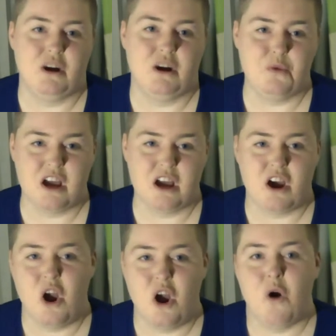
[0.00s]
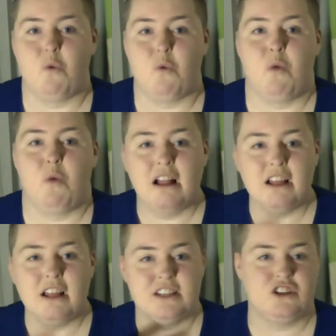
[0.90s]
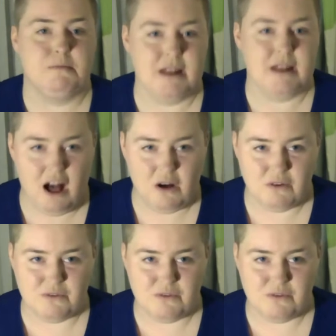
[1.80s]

Think Rallis shipping out